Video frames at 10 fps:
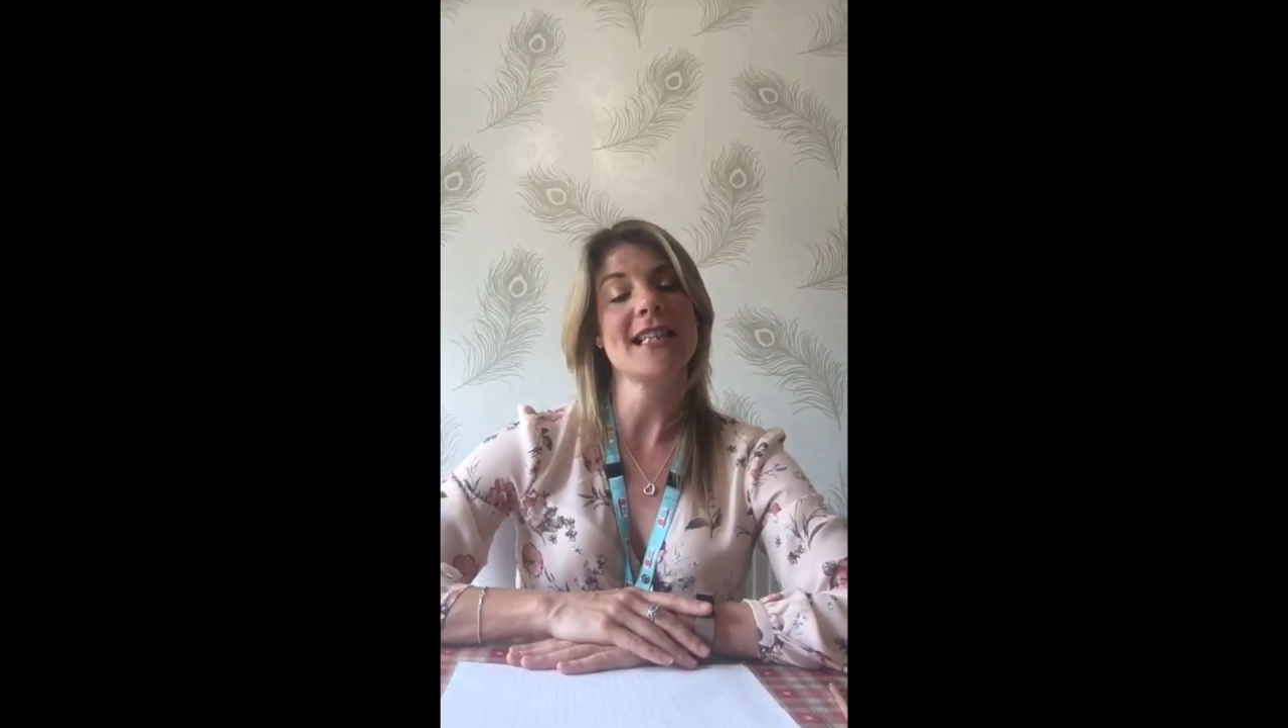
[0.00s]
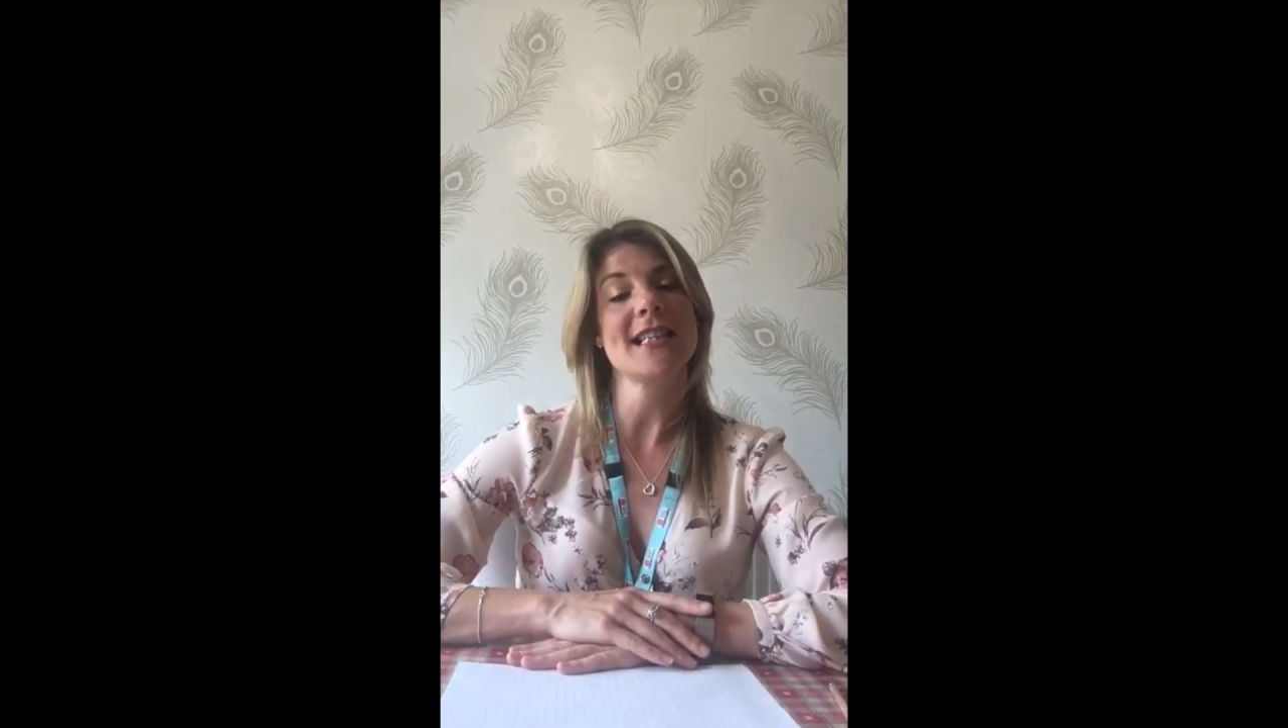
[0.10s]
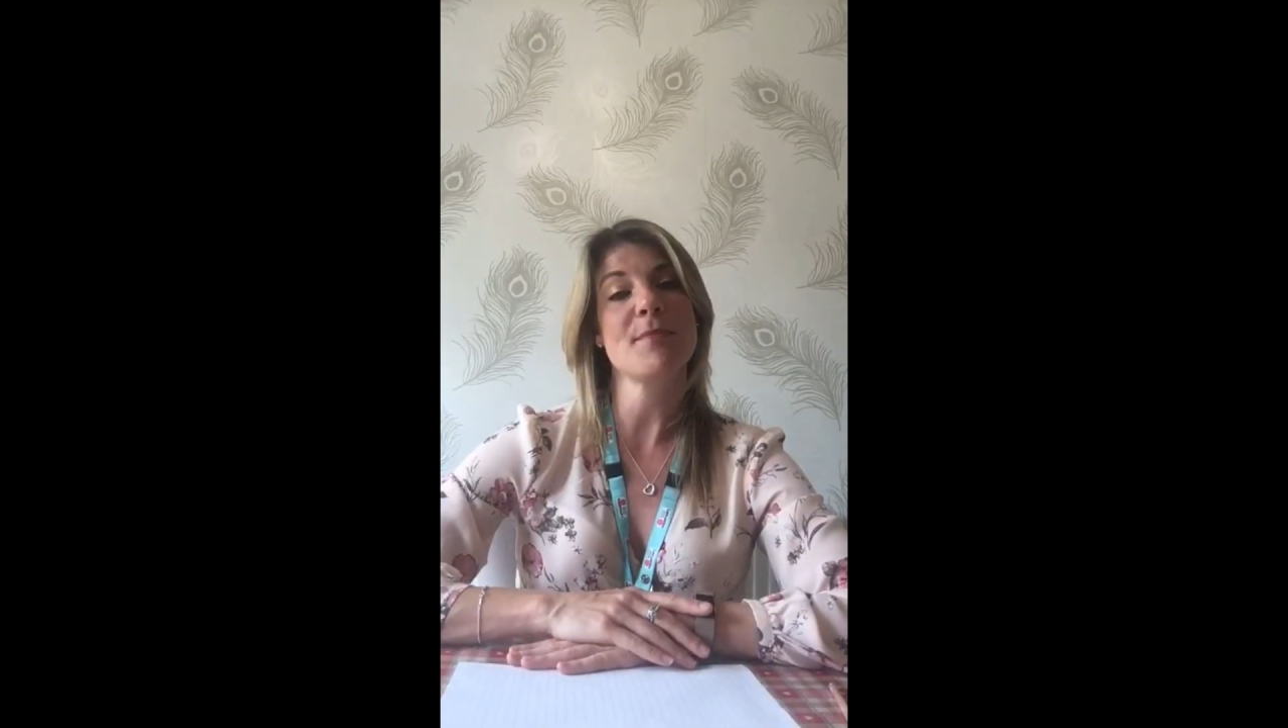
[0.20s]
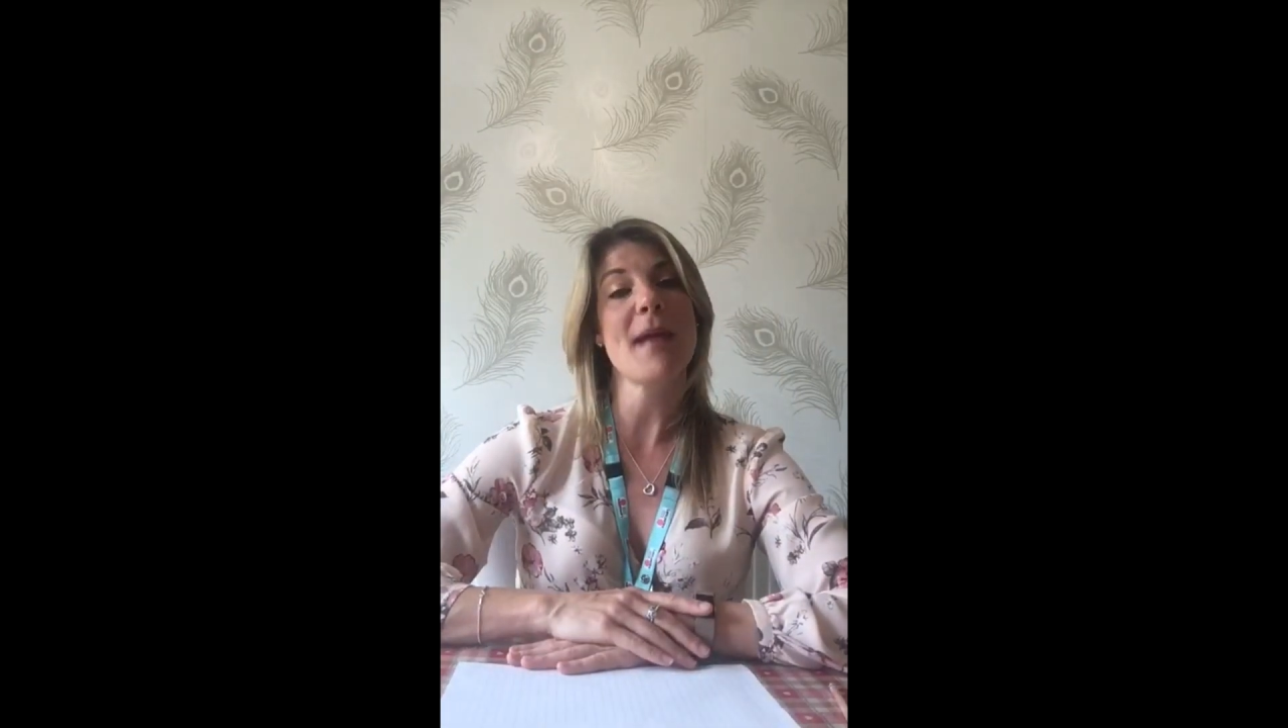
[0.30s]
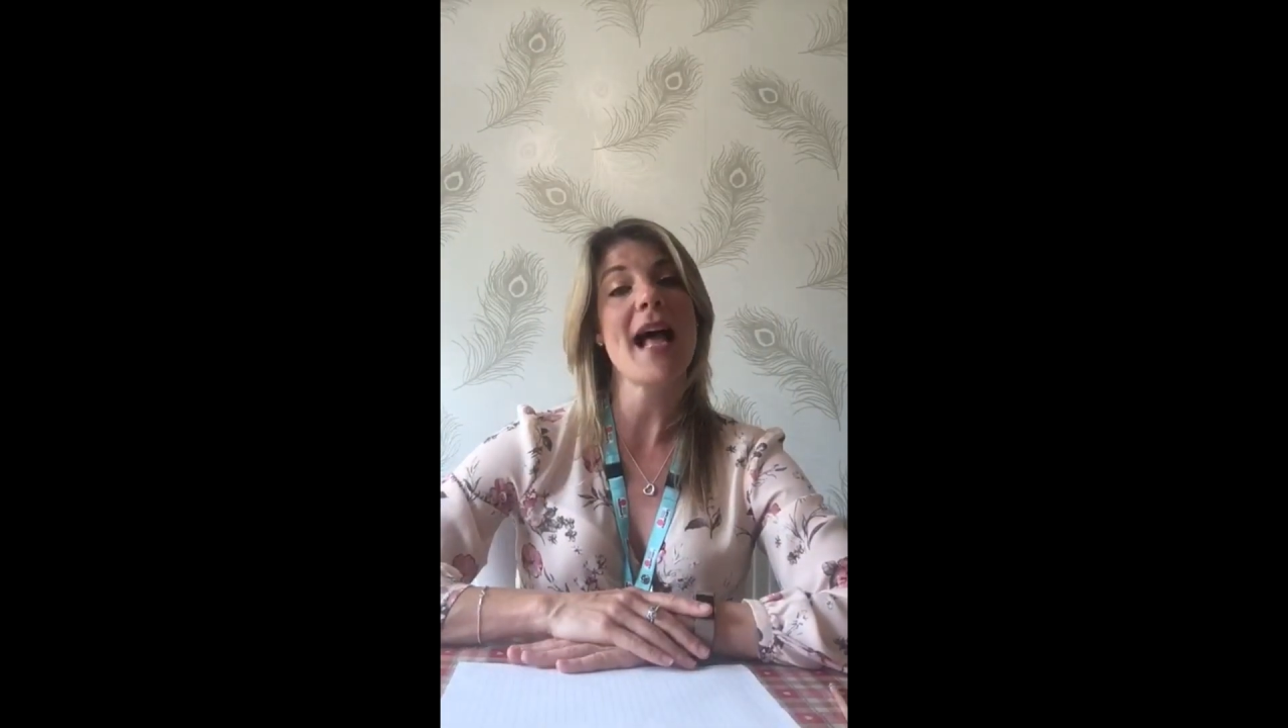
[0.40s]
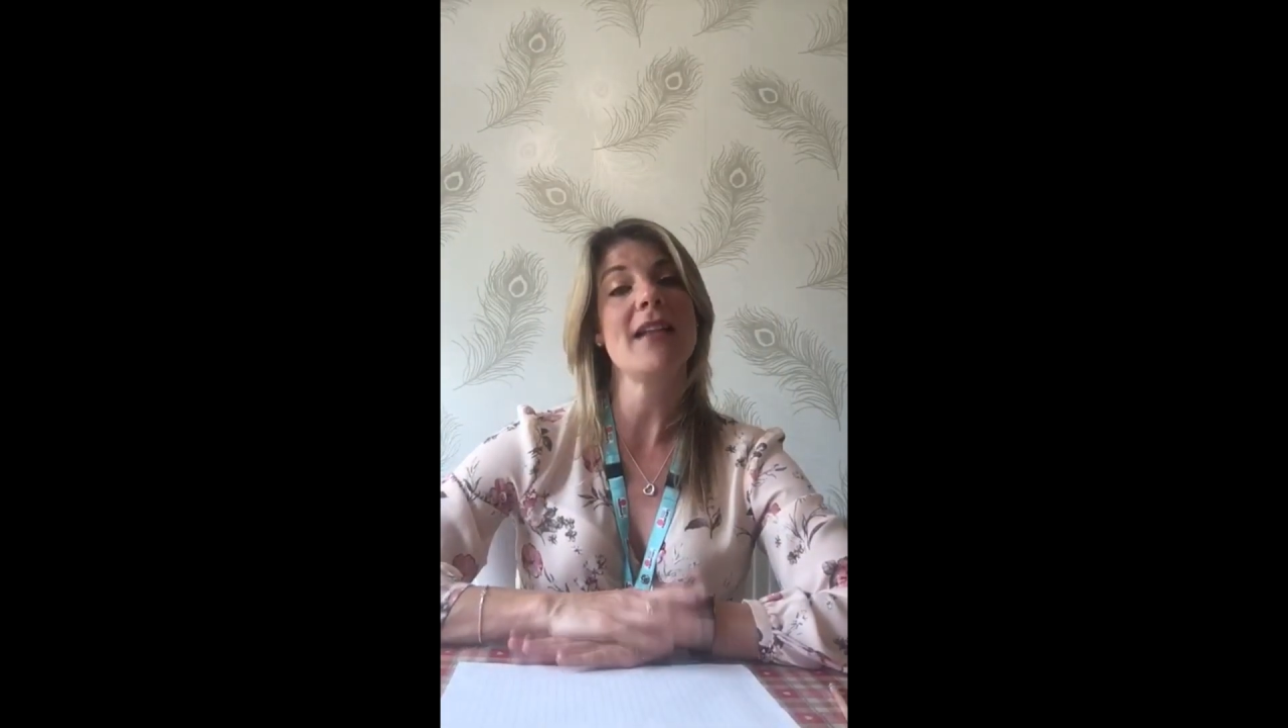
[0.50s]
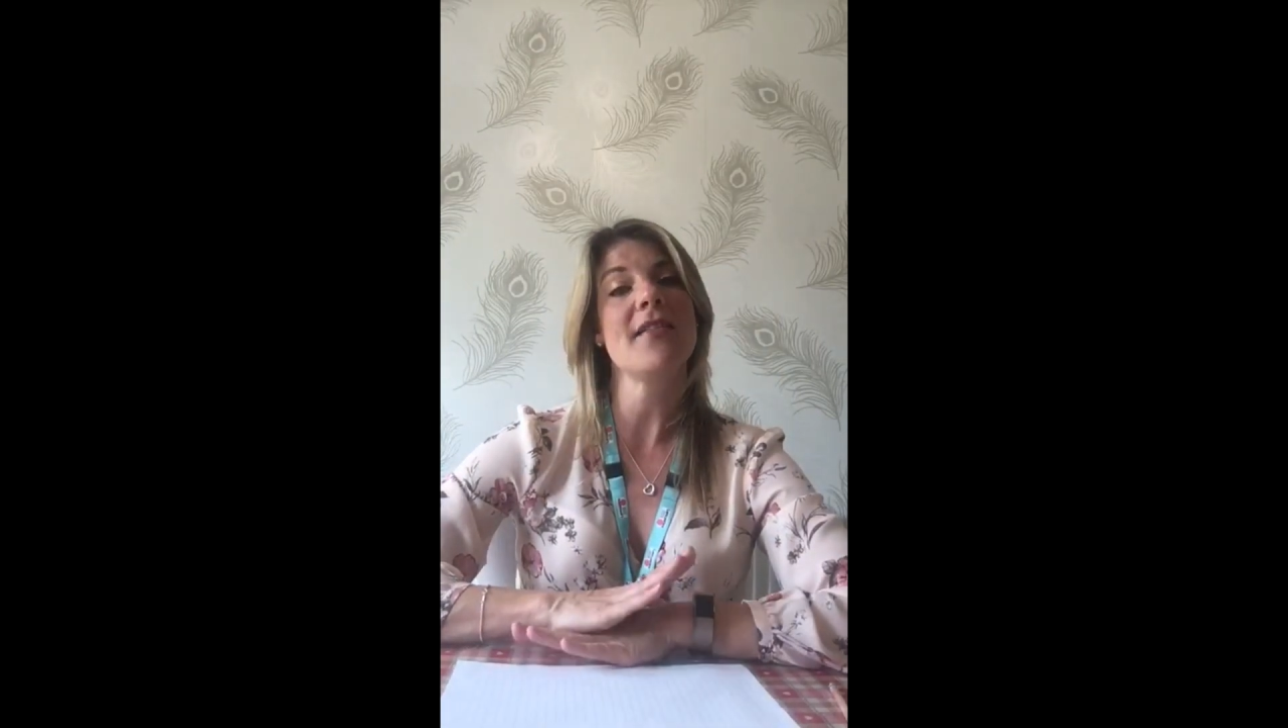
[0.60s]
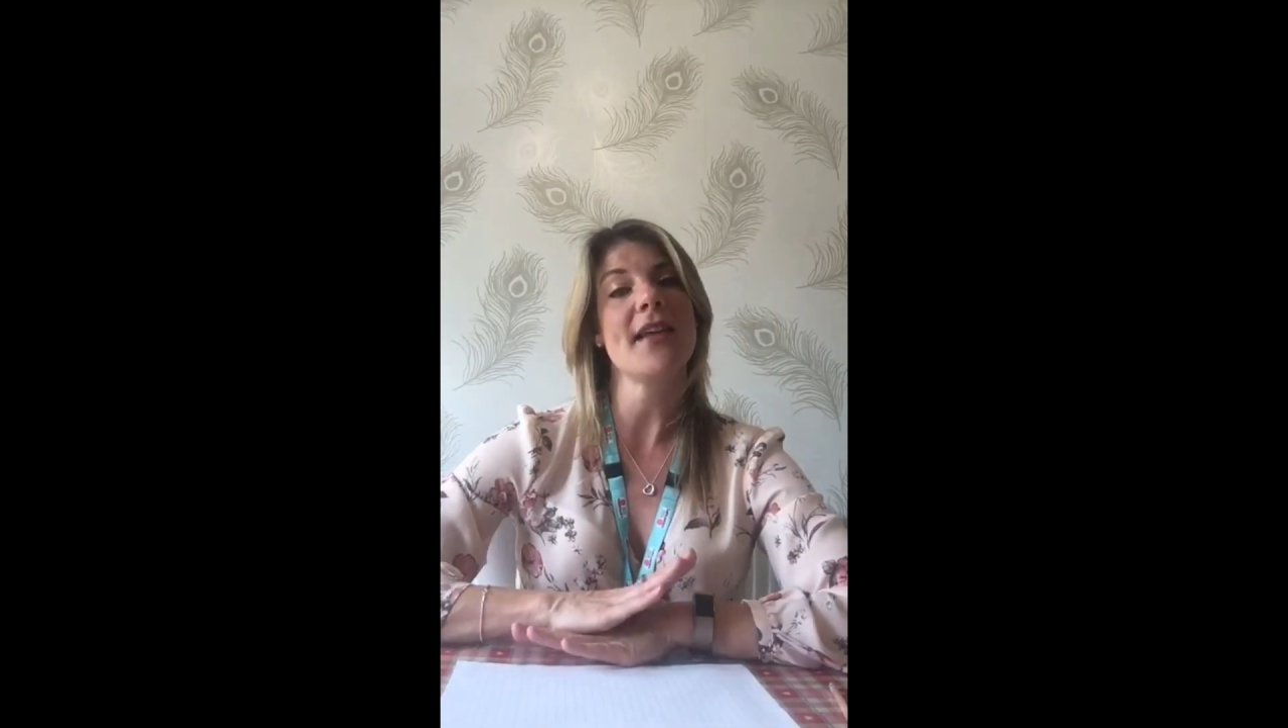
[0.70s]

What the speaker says: to spell,